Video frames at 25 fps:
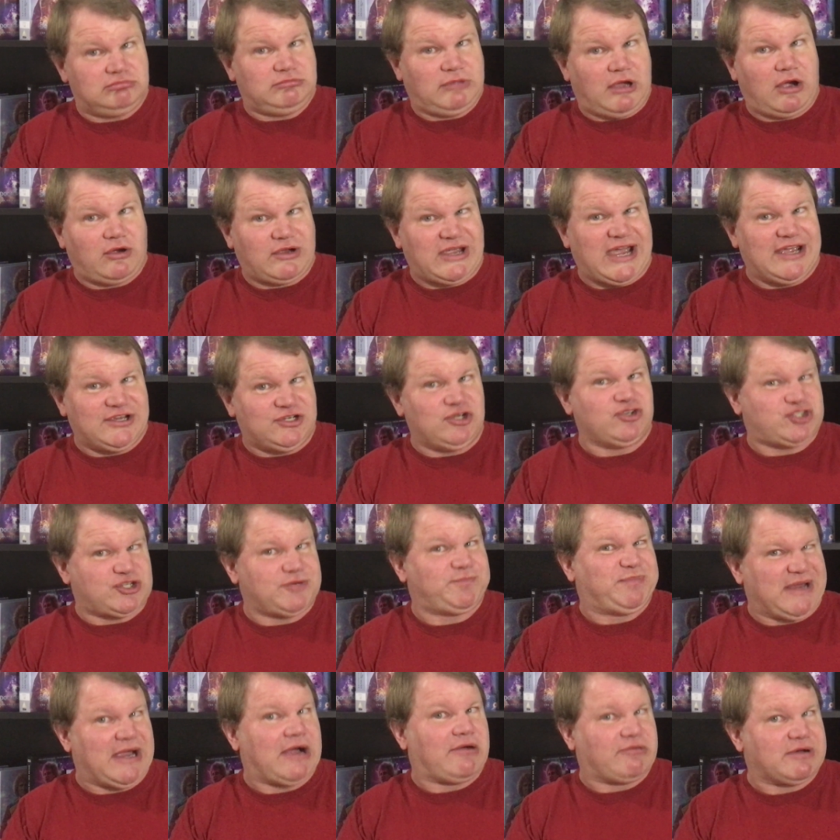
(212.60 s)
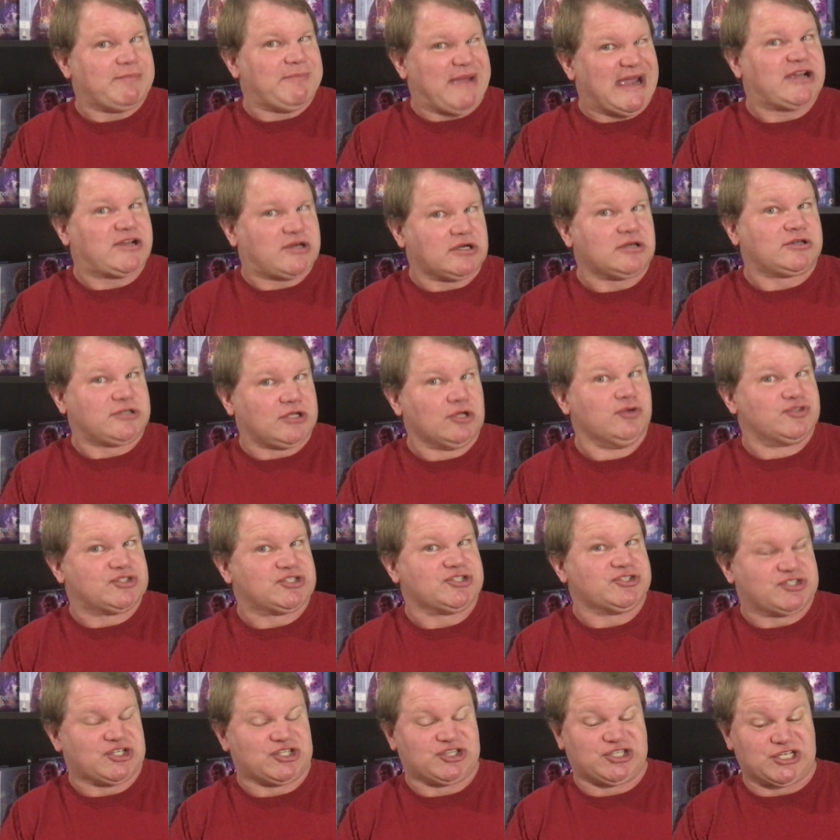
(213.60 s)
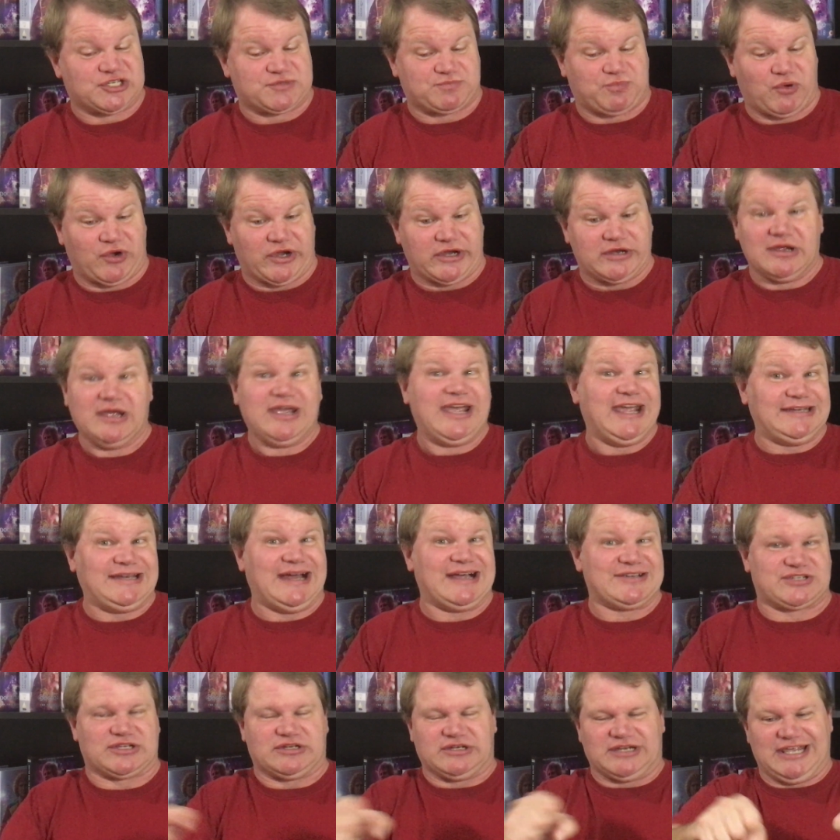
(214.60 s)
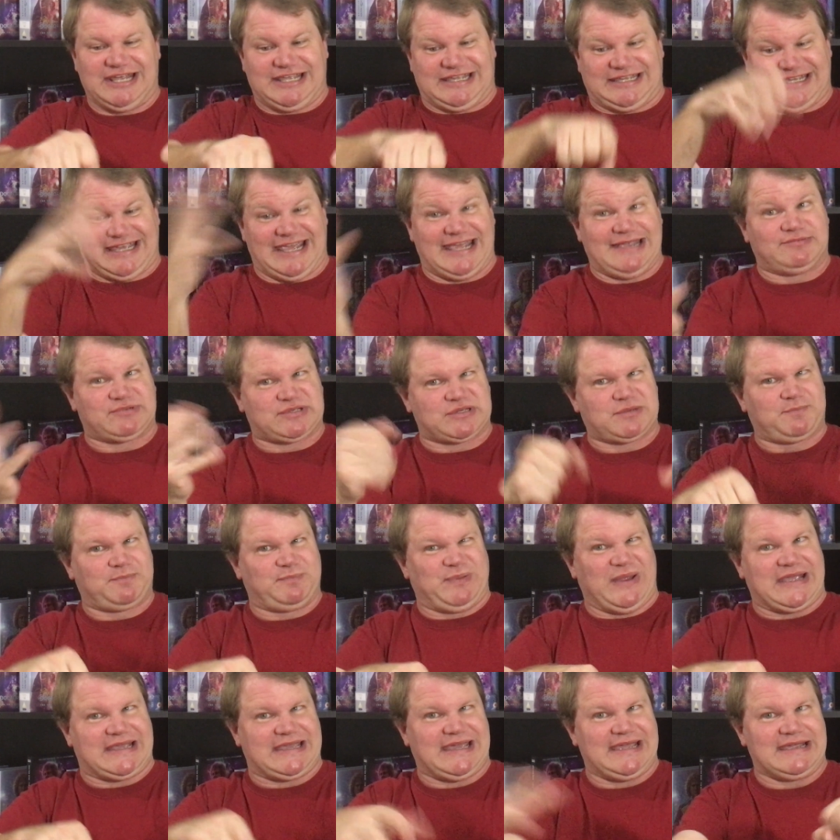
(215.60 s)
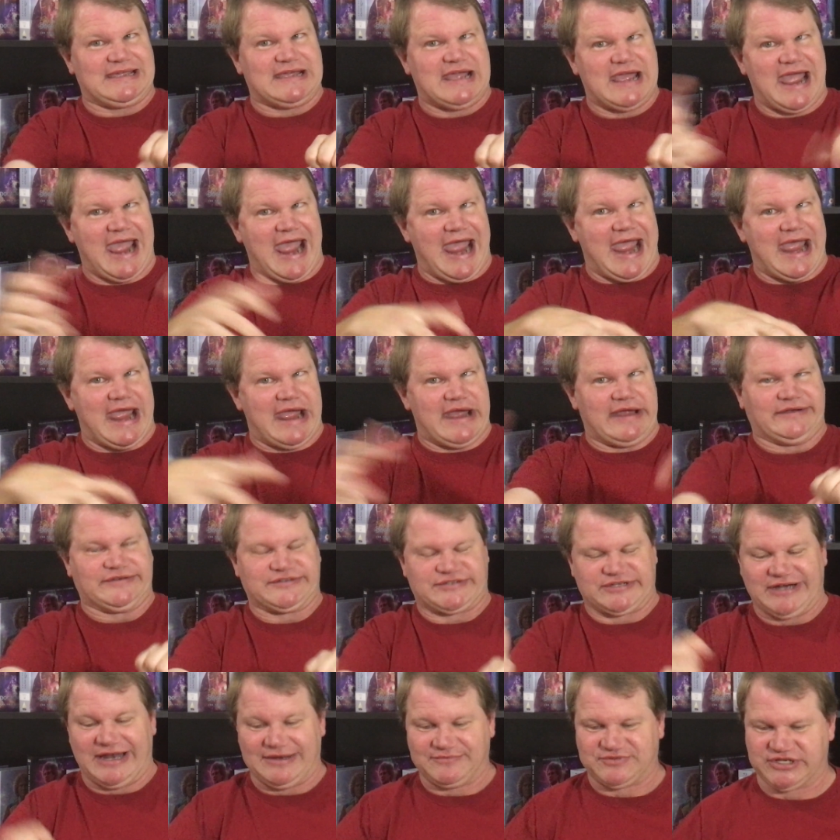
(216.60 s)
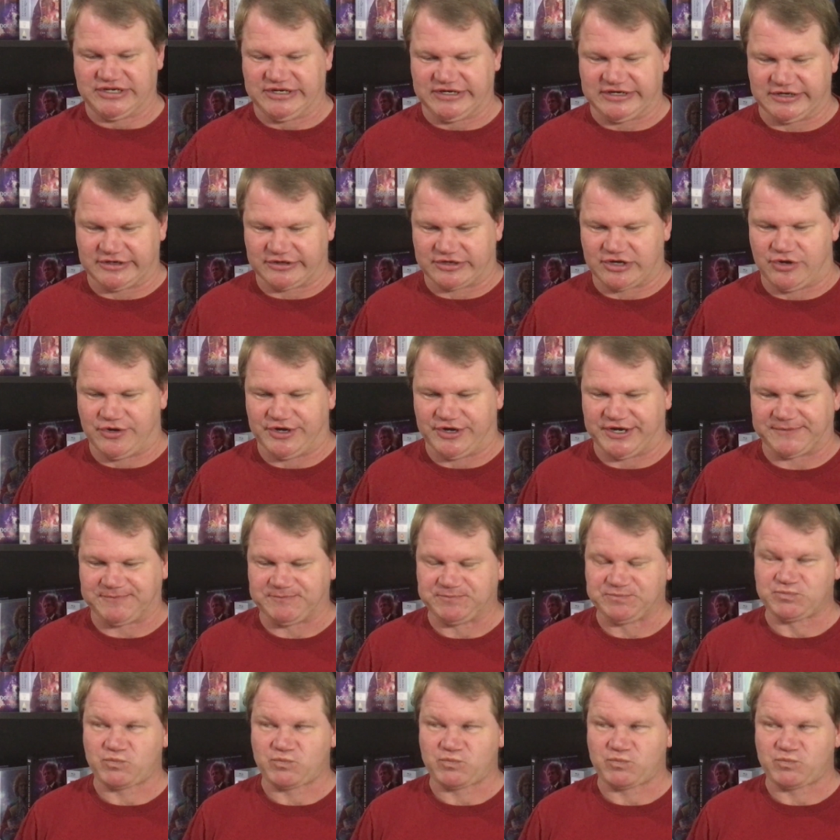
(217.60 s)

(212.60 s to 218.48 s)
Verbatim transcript: Okay, you should be able to make conclusions at this point. He doesn't. He keeps picking hands. And I'm sitting here going,